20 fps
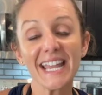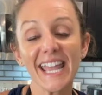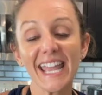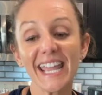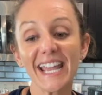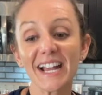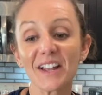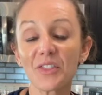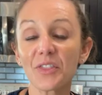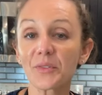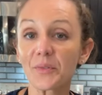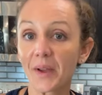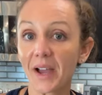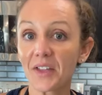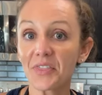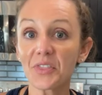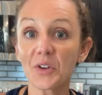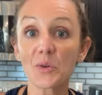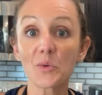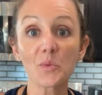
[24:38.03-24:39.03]
And
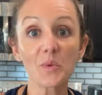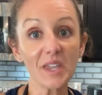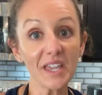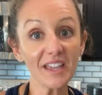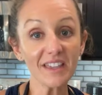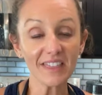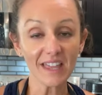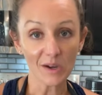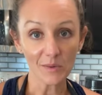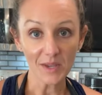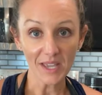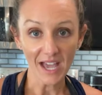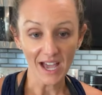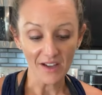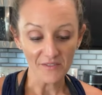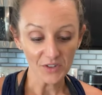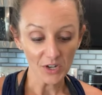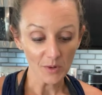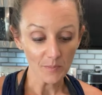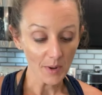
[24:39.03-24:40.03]
throughout the week that we
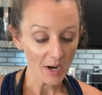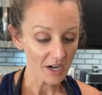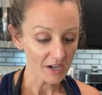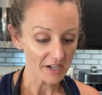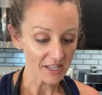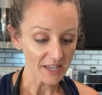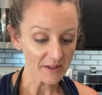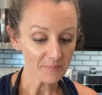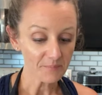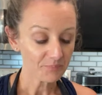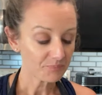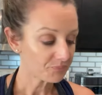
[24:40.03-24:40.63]
have your party,